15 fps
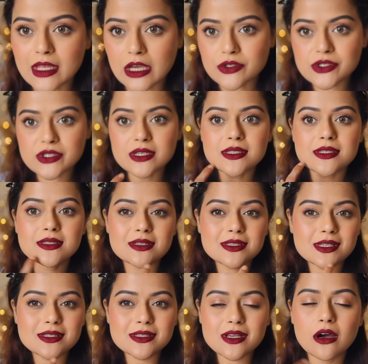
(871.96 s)
Now, since this
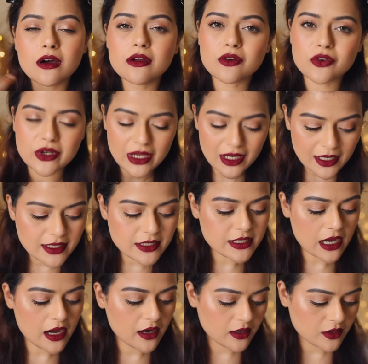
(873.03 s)
is a really
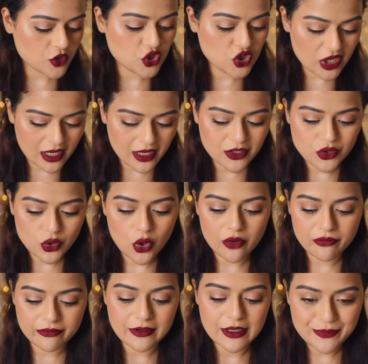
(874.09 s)
dark shade
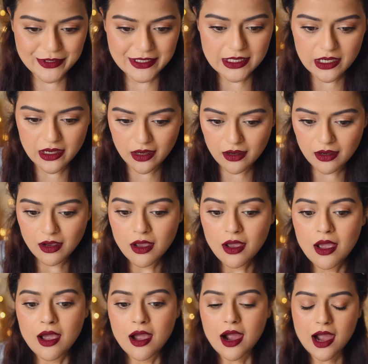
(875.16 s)
of lipstick,
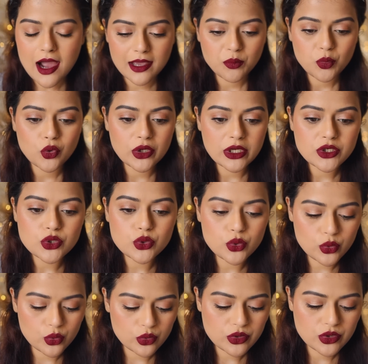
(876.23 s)
I'm going
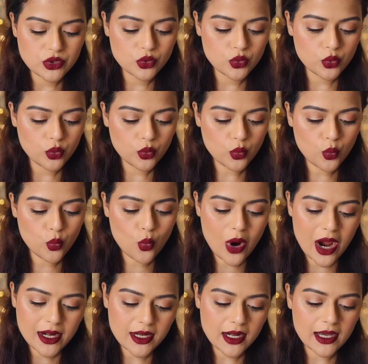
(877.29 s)
to do
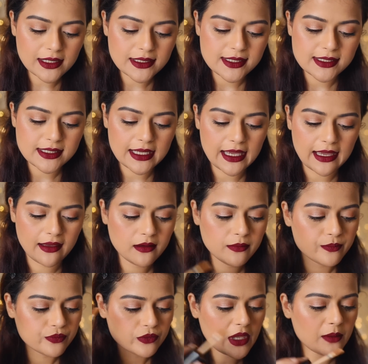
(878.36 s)
one last thing.
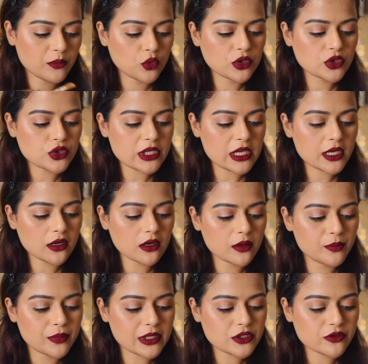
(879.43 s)
I'm going to take a
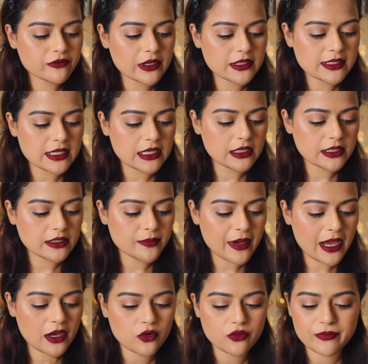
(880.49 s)
bit of concealer at the
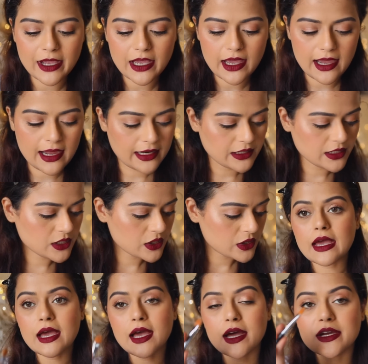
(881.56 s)
back of my hand,
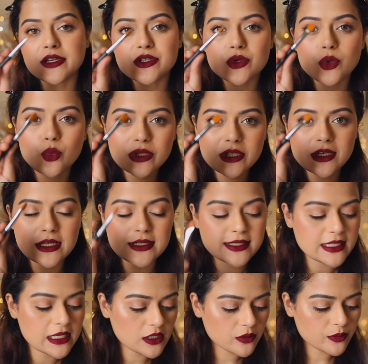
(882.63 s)
and with a
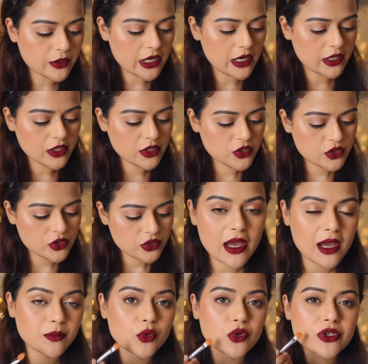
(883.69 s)
concealer brush,
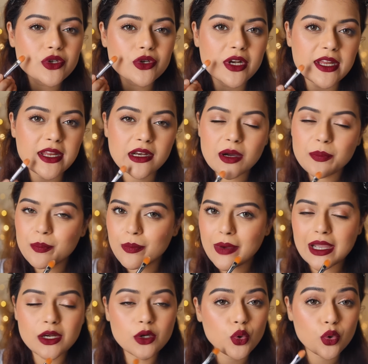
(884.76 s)
I'm going to clean up
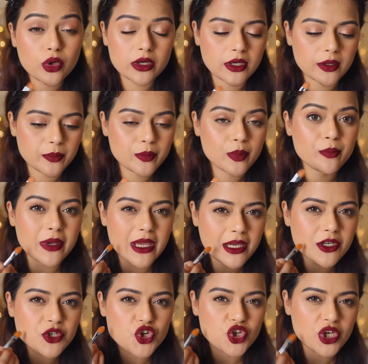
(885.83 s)
my lower lip,
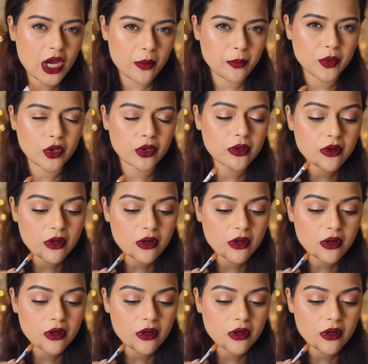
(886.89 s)
make it sharper.